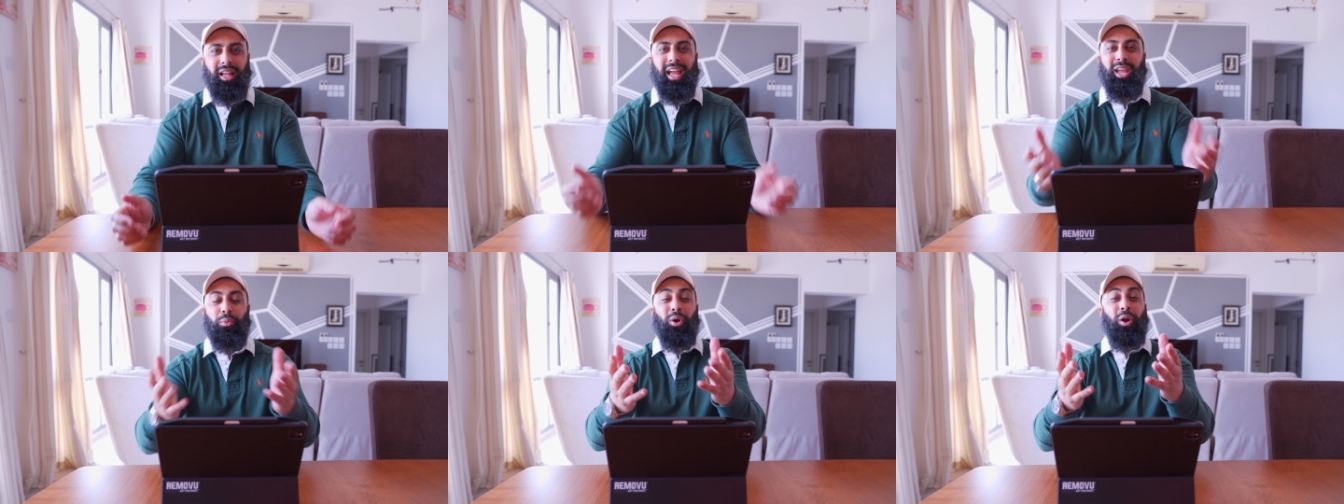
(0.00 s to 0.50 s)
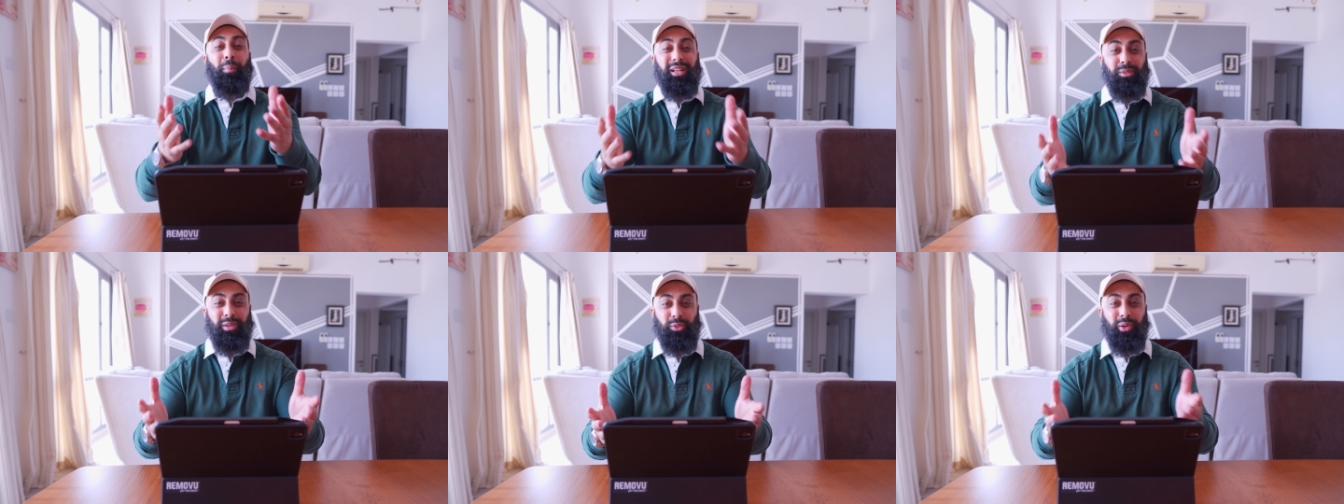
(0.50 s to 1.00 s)
Hey, welcome
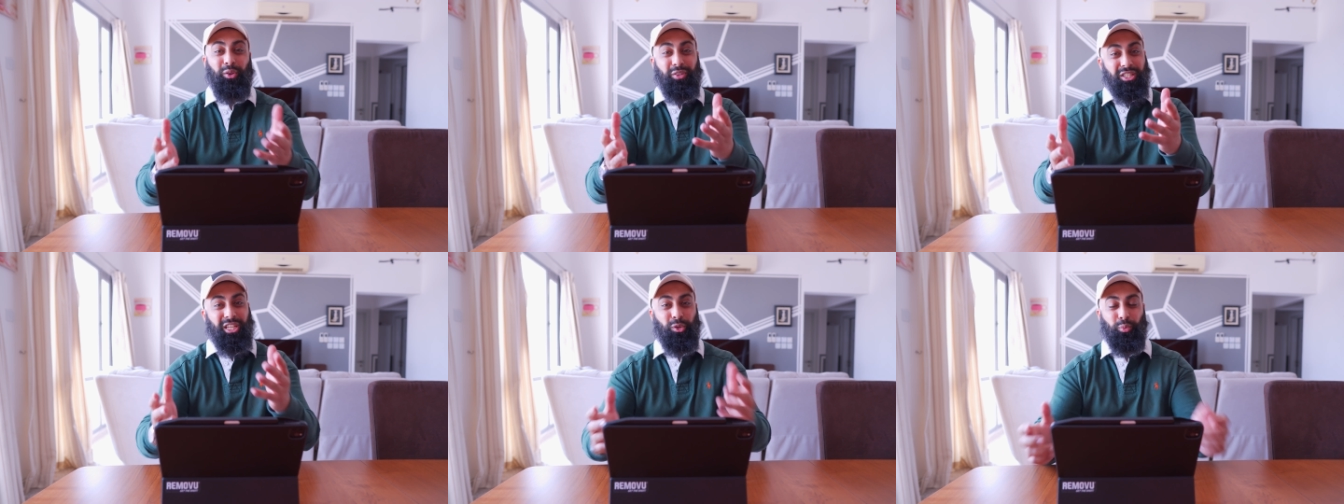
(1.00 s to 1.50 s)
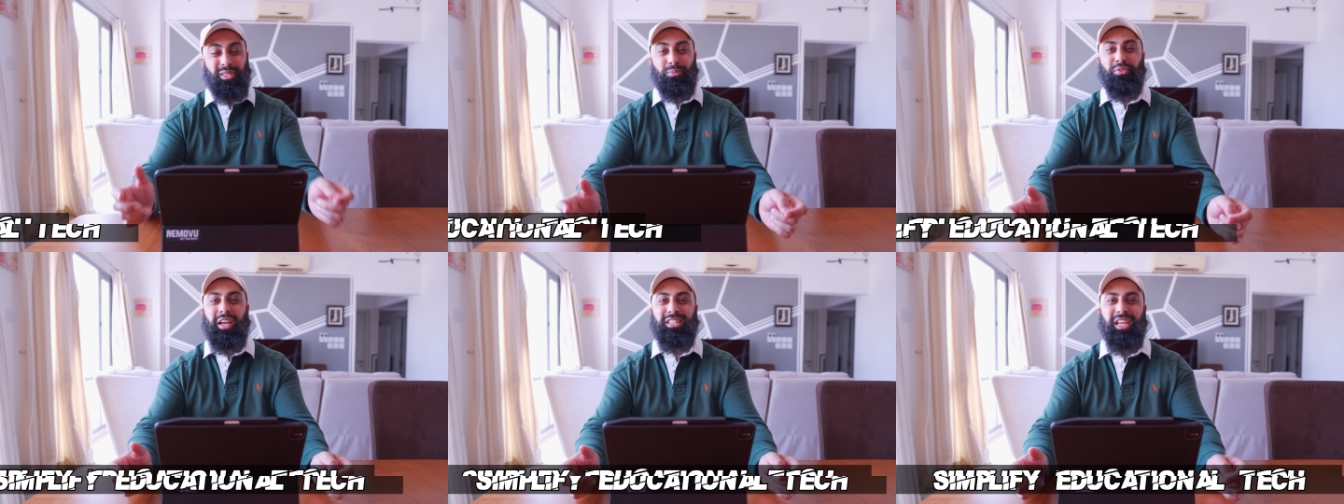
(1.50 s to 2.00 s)
back to Beard Squared. On this channel, we
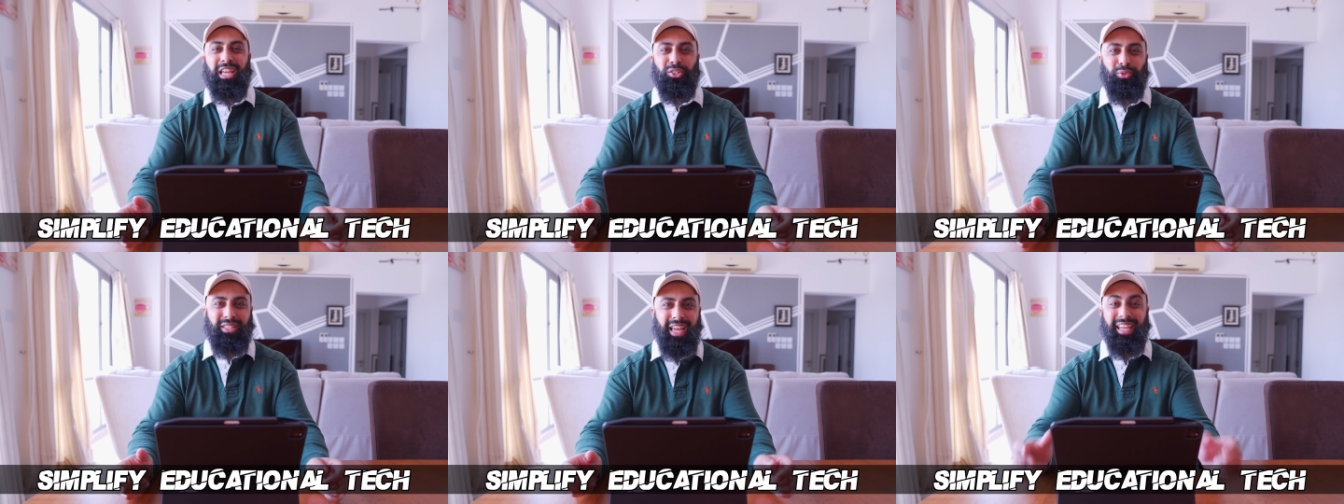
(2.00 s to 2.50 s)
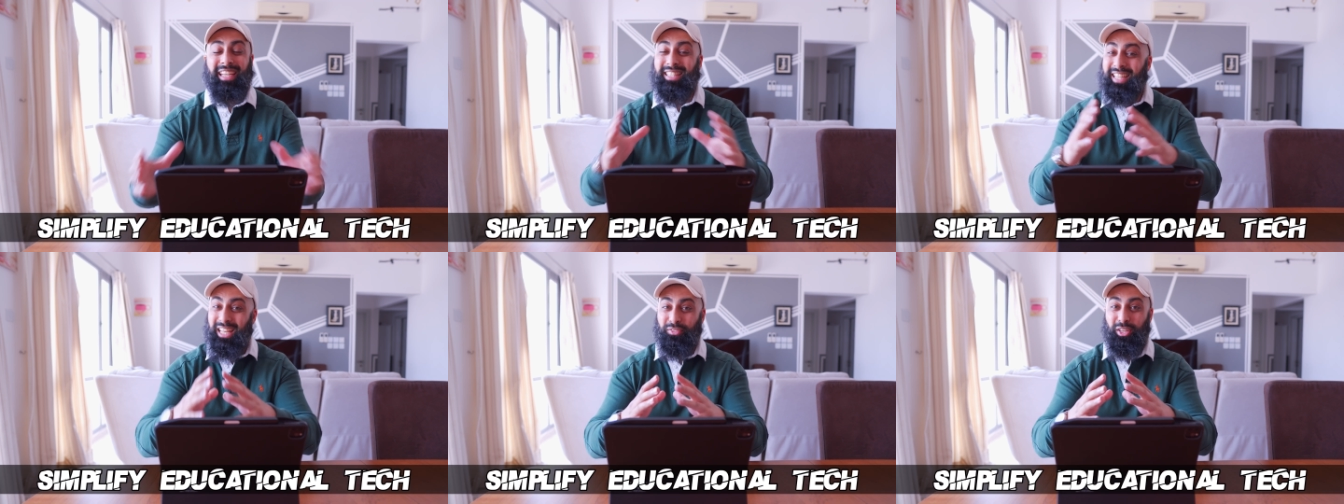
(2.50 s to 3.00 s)
simplify educational tech. In
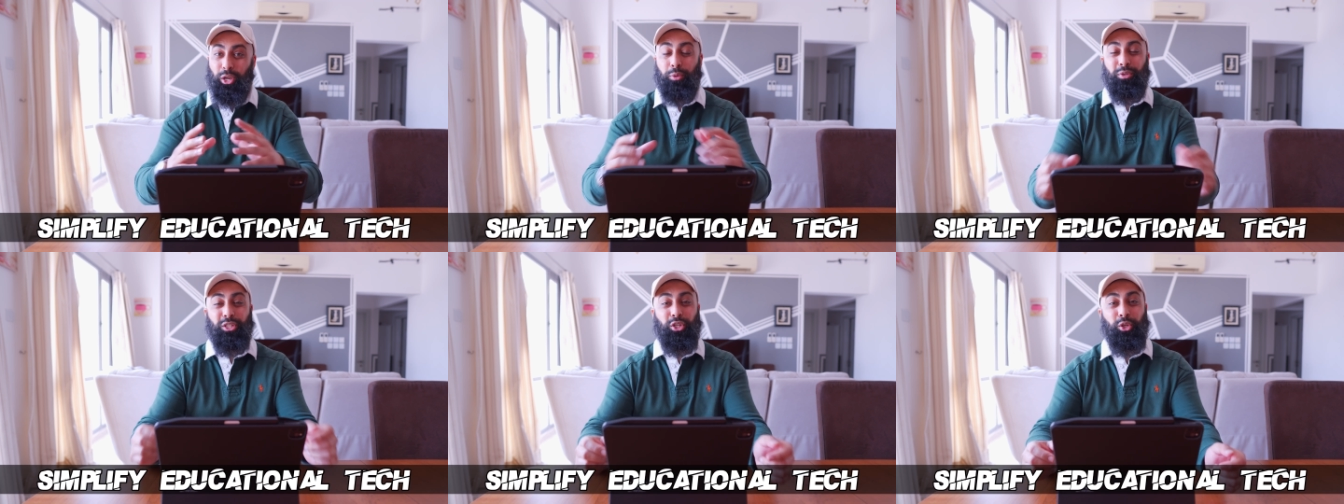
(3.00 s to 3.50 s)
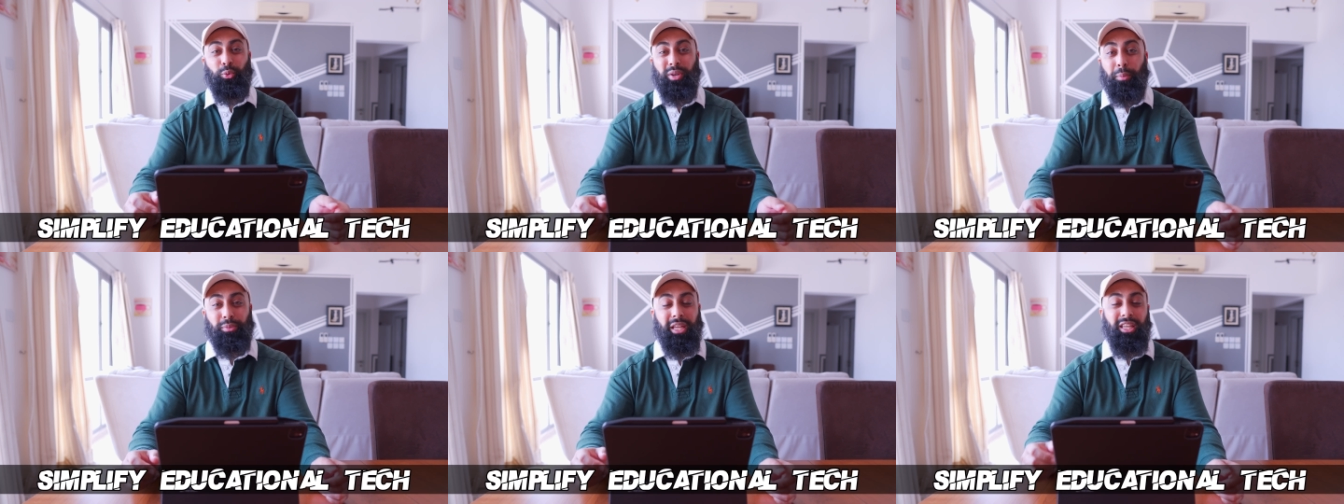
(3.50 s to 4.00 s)
today's video, I'm going to show you
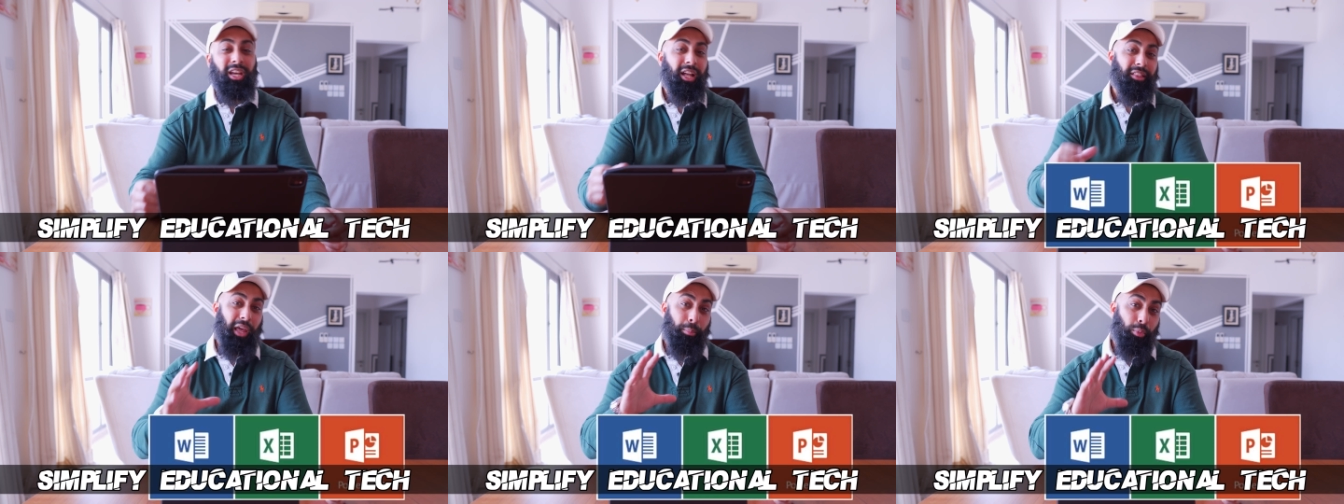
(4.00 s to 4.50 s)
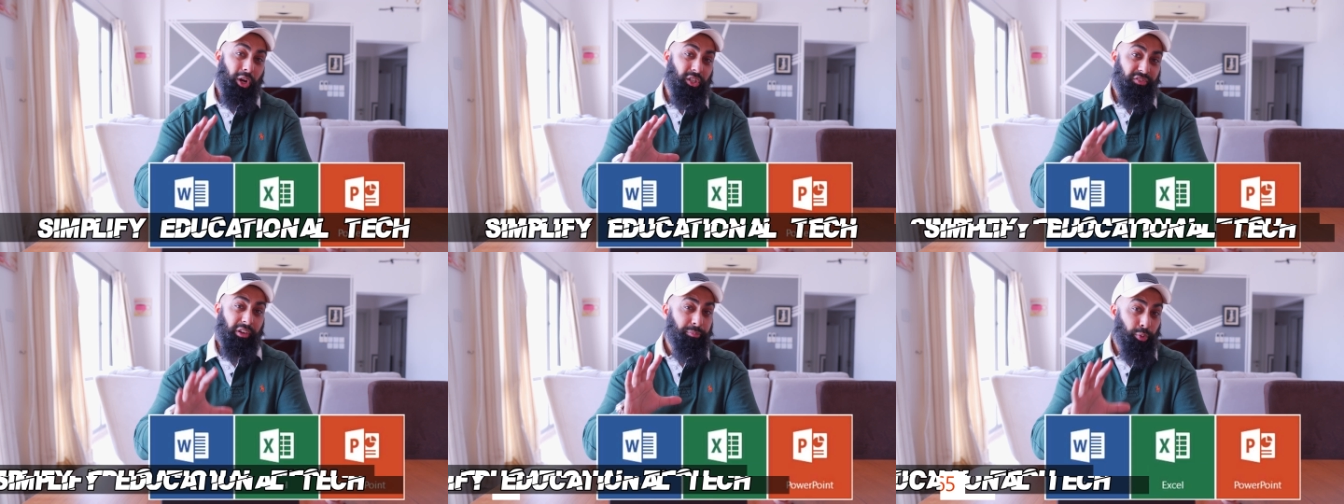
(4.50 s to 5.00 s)
an update that
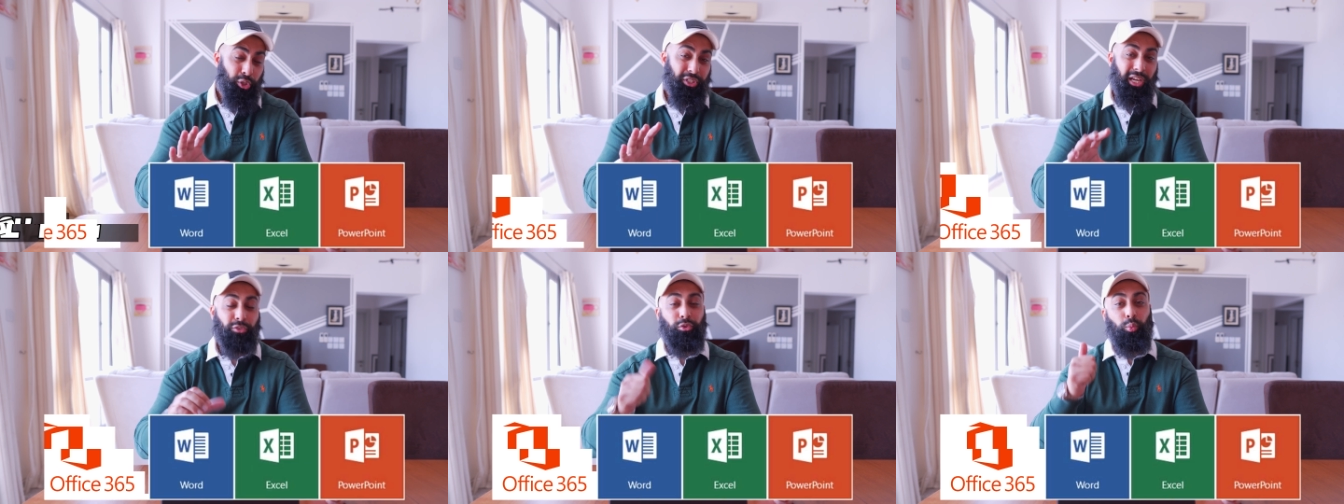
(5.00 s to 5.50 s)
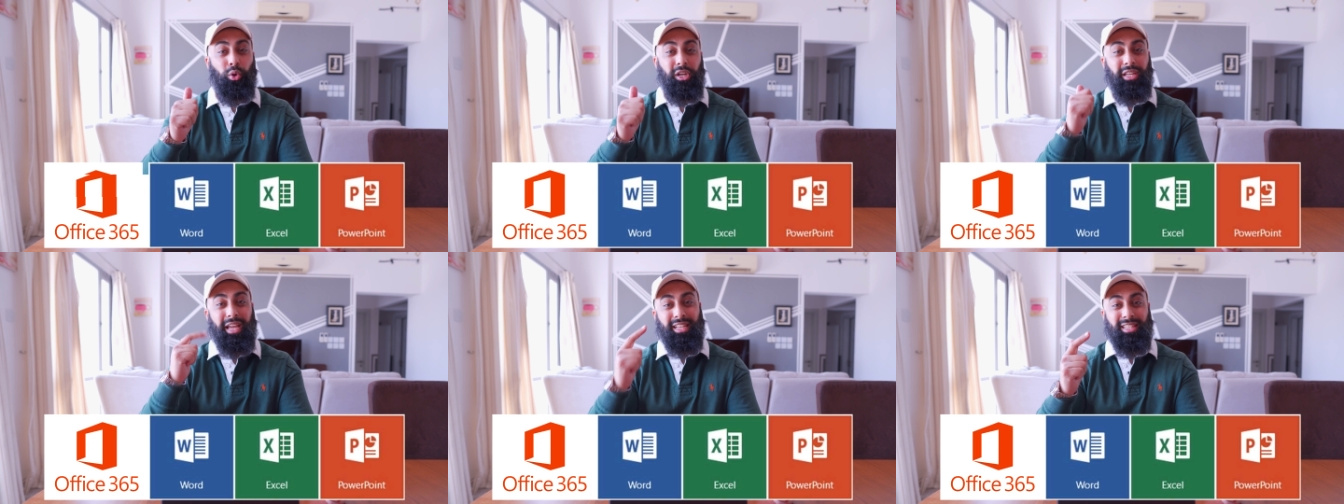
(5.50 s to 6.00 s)
Microsoft has pushed out for
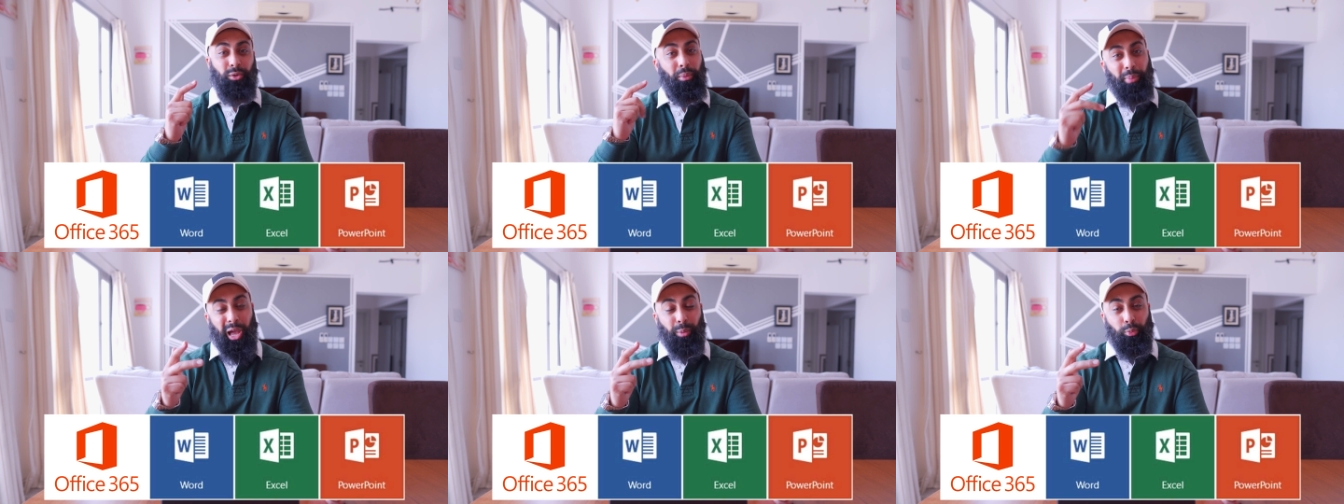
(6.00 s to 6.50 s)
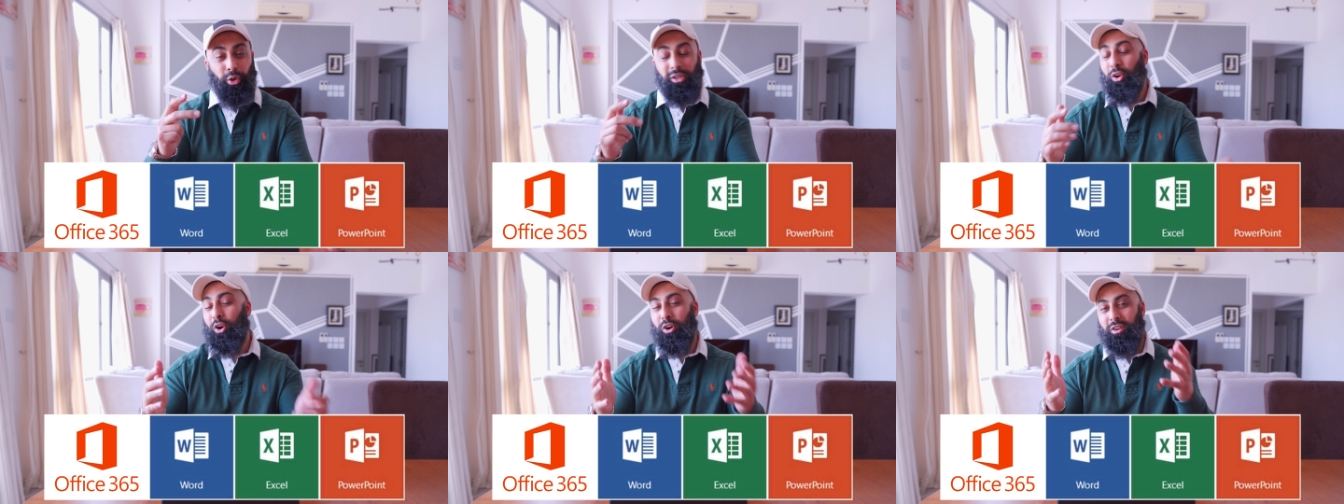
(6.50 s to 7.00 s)
Word, Excel, and
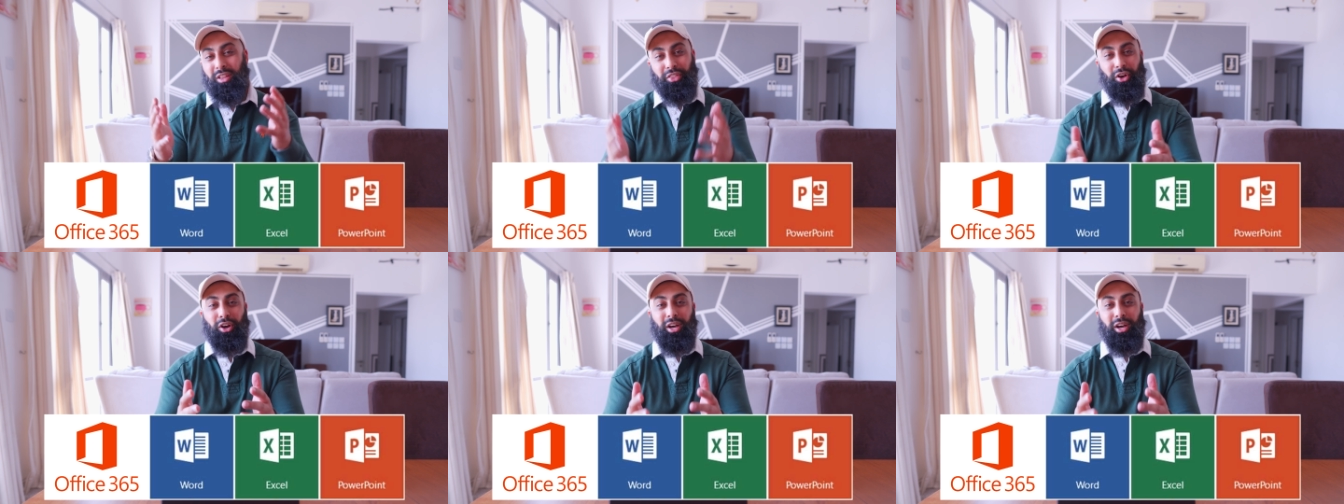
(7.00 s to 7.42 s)
PowerPoint on the